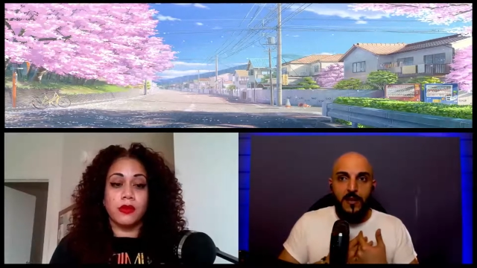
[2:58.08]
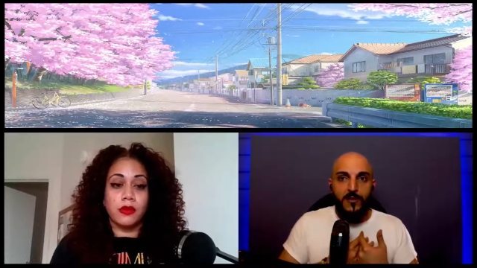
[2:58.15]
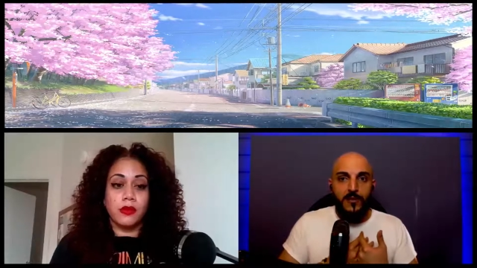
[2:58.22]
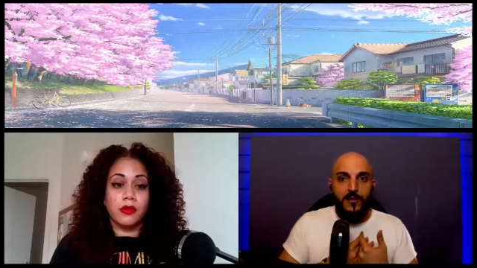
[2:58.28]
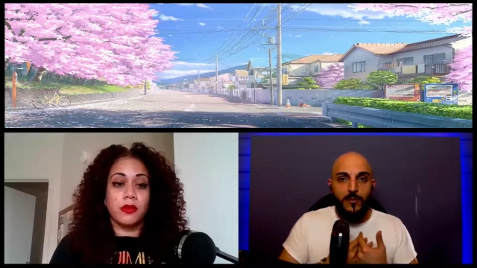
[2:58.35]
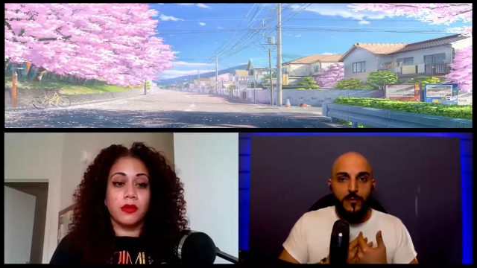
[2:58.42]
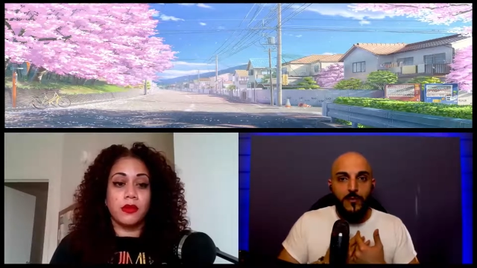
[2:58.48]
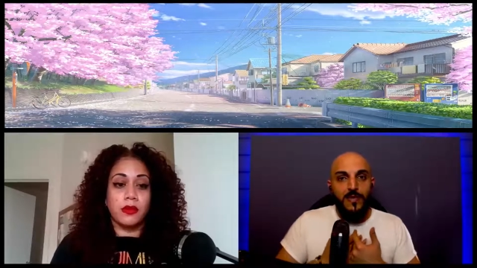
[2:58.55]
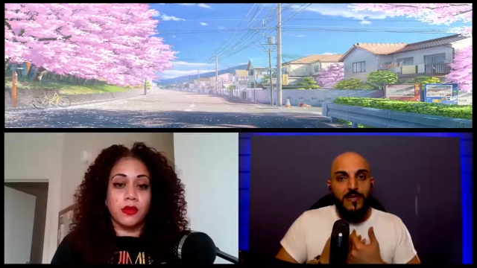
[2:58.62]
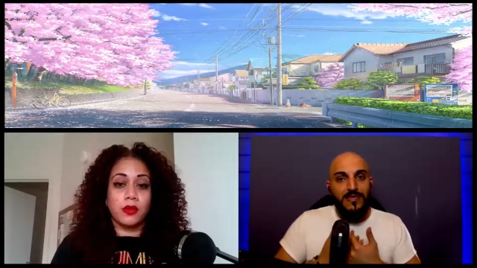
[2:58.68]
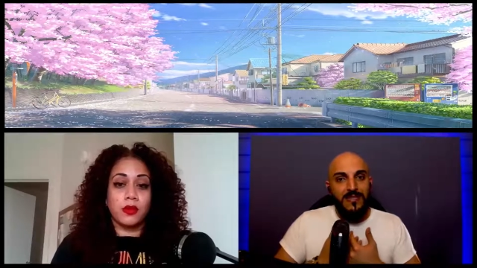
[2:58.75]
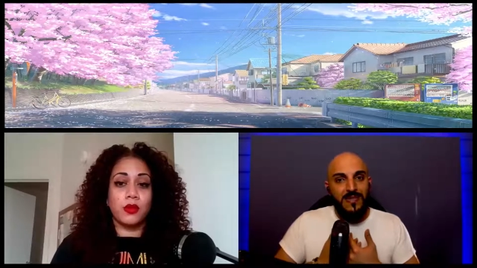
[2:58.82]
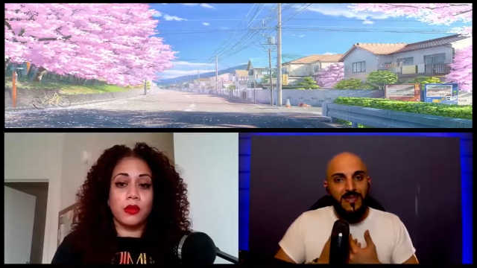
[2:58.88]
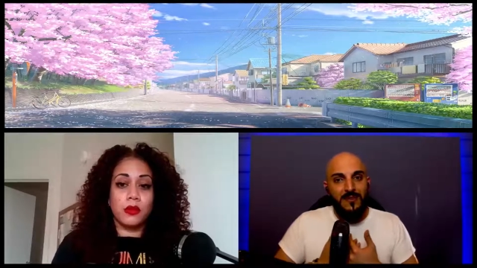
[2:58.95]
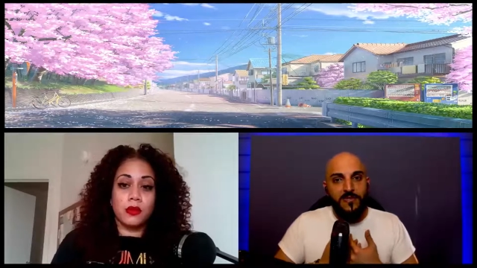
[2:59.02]
Speaker 1: area that will
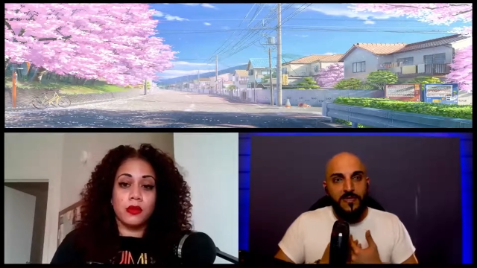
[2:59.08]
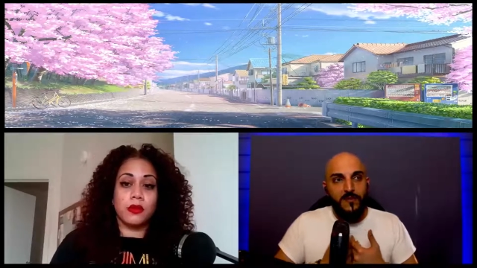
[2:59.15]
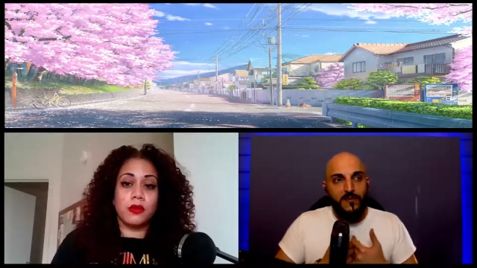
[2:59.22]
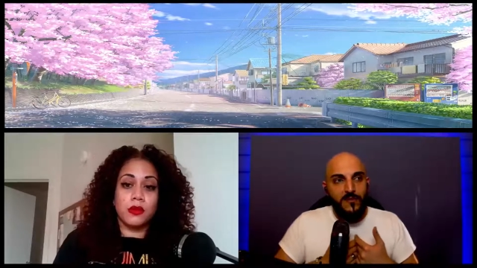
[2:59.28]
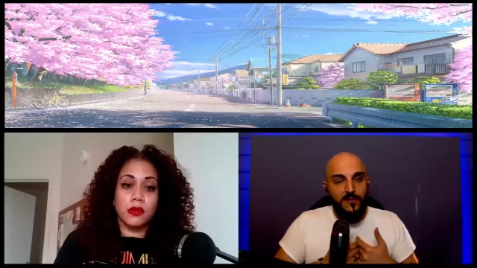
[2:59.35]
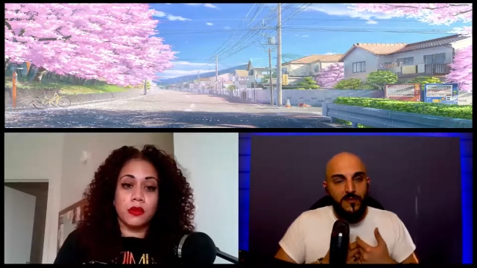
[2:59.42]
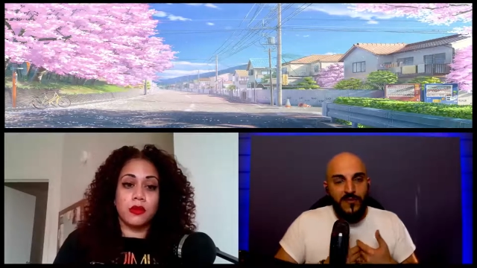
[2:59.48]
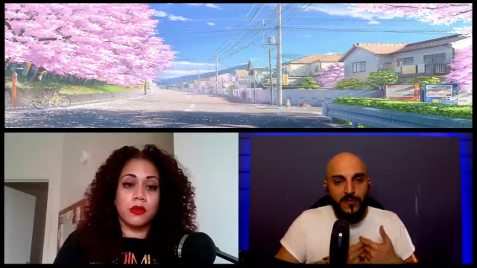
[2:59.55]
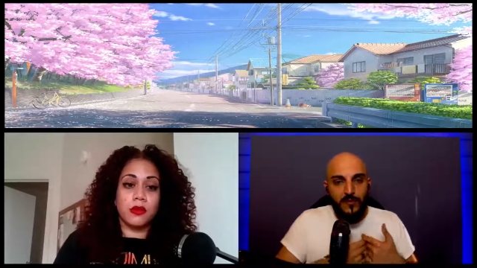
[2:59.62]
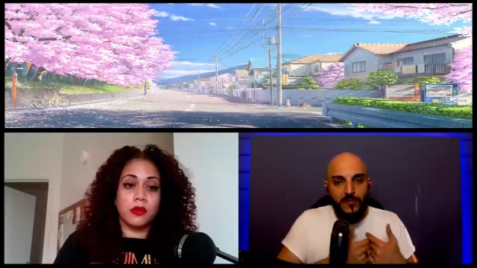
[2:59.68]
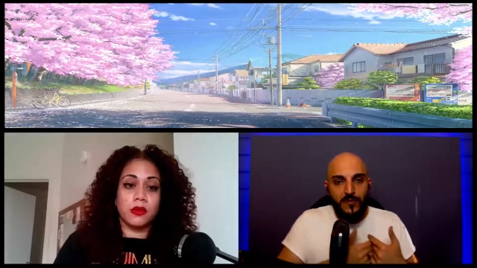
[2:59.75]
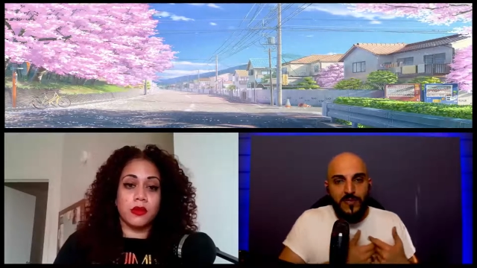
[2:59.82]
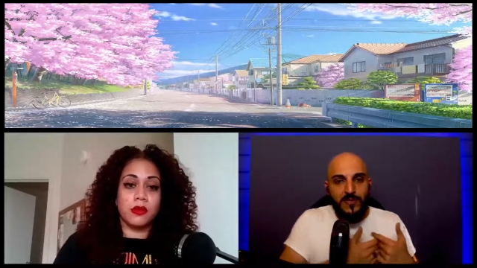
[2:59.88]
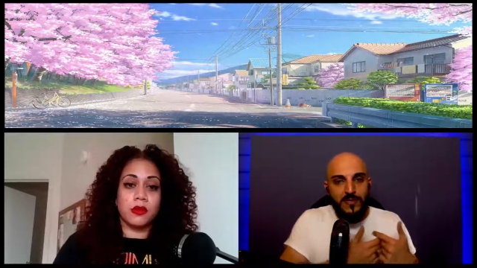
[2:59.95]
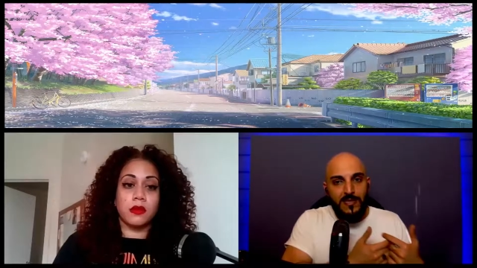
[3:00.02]
consider themselves
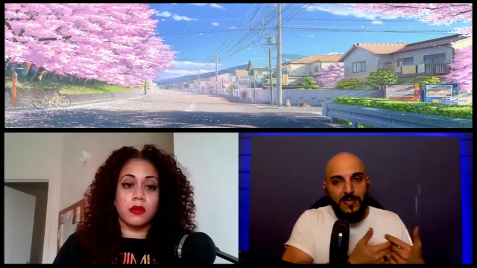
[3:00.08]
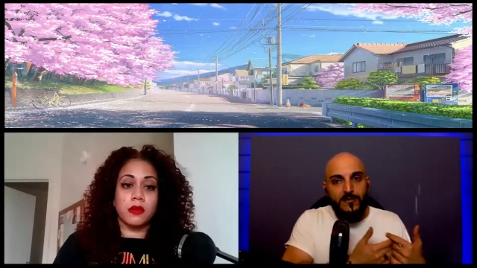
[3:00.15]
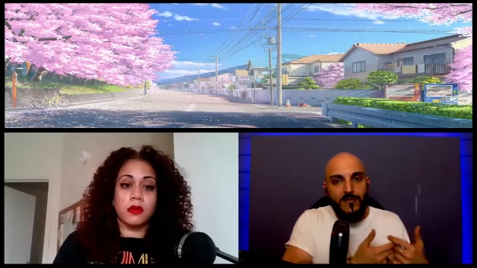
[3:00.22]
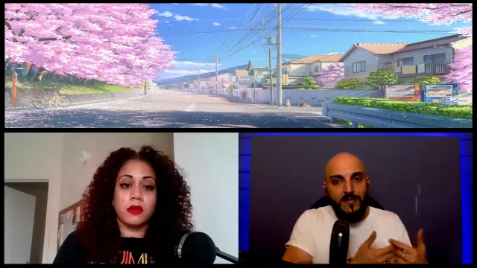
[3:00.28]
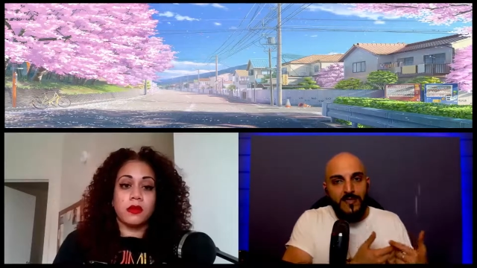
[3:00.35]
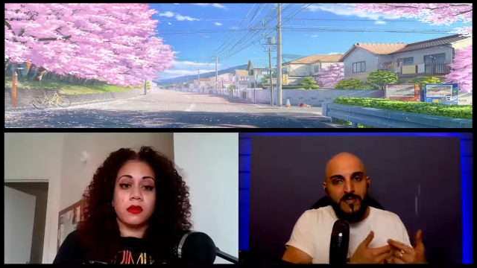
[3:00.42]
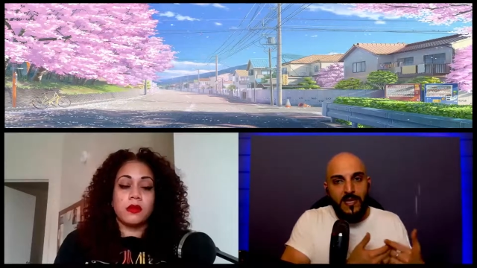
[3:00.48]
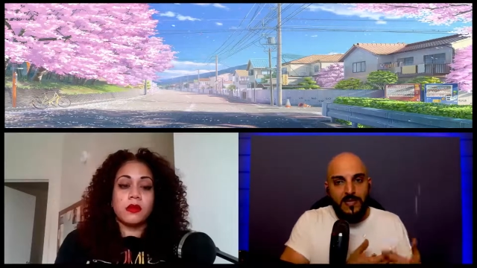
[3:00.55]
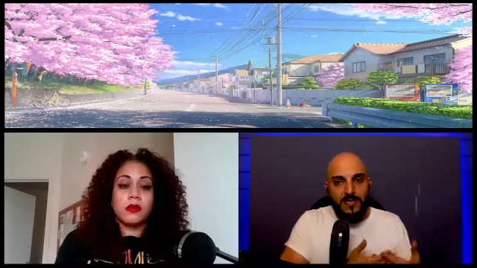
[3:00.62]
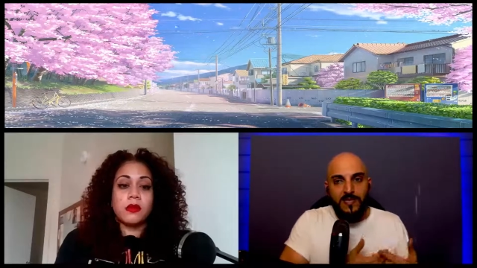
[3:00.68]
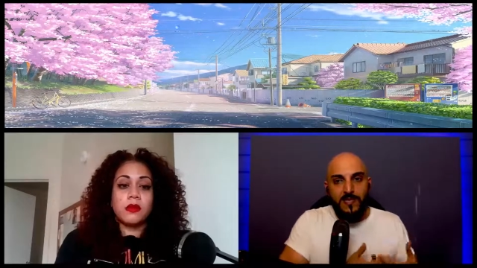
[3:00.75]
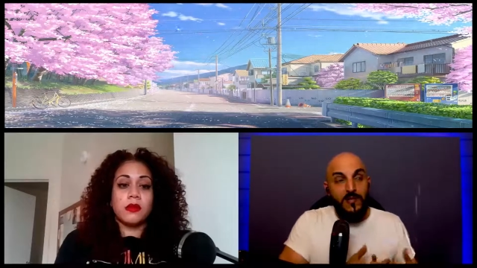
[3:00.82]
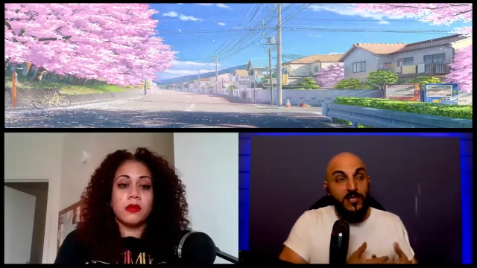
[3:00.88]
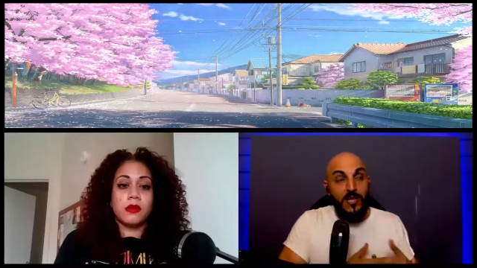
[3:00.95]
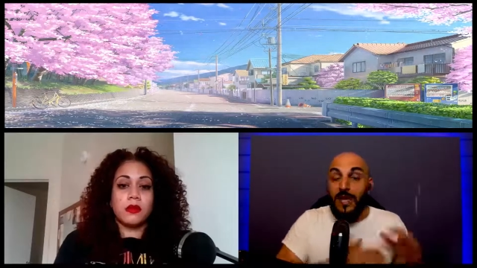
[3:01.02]
critical race theorists as
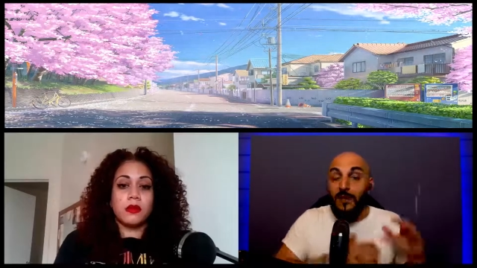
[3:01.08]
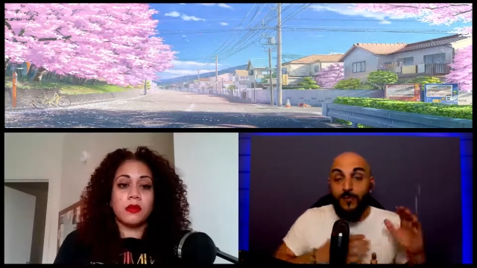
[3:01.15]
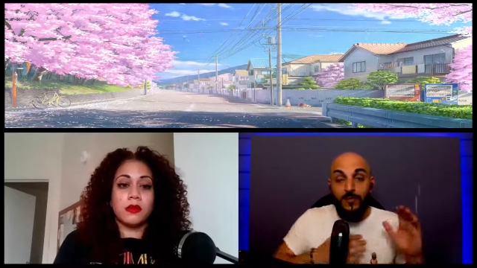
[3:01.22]
such. Mm-hmm. I